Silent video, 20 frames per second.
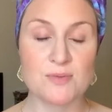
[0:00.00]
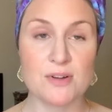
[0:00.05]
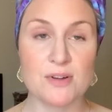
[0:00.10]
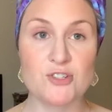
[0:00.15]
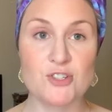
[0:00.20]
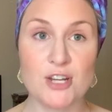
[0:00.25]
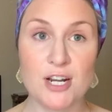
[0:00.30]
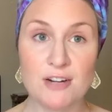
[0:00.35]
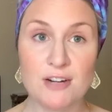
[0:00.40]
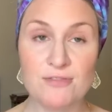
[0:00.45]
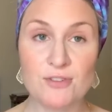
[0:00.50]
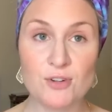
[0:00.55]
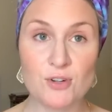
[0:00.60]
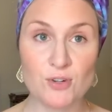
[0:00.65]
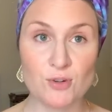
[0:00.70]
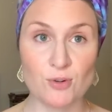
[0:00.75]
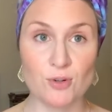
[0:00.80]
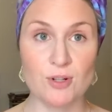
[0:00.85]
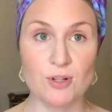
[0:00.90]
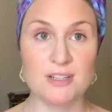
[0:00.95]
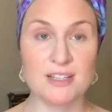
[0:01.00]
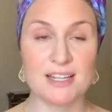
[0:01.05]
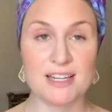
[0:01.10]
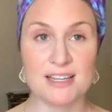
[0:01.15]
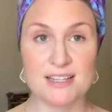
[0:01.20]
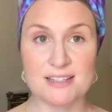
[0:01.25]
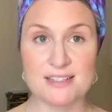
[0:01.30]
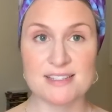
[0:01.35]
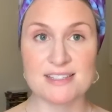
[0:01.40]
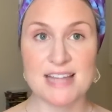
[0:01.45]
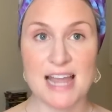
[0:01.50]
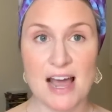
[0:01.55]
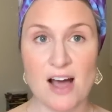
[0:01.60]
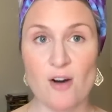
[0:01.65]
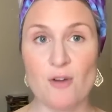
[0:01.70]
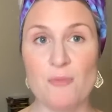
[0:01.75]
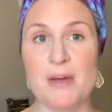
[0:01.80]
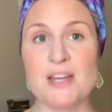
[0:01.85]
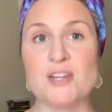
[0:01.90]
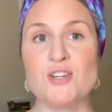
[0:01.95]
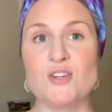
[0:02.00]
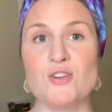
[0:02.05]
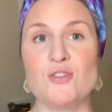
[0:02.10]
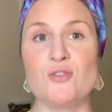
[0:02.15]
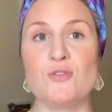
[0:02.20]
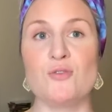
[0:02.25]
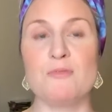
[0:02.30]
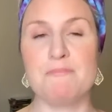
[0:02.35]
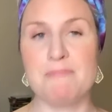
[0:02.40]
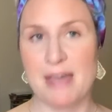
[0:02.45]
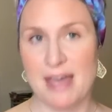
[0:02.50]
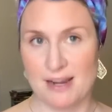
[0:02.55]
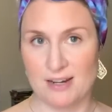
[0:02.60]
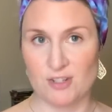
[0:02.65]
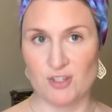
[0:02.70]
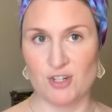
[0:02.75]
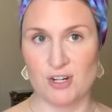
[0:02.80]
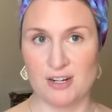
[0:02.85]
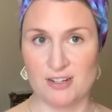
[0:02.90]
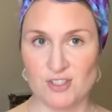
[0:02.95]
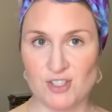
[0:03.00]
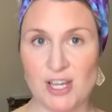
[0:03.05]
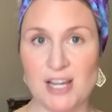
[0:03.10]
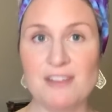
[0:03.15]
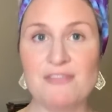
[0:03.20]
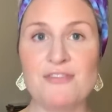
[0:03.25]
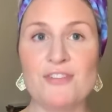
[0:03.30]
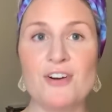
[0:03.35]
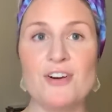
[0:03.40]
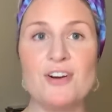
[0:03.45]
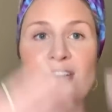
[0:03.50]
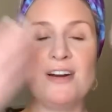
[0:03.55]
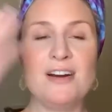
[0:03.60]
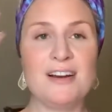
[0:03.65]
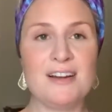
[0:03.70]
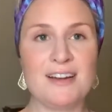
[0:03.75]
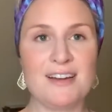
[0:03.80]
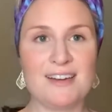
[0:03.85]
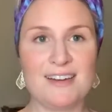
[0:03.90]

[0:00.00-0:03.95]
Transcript: Well, Jennifer Gould is now my new manager. Jennifer,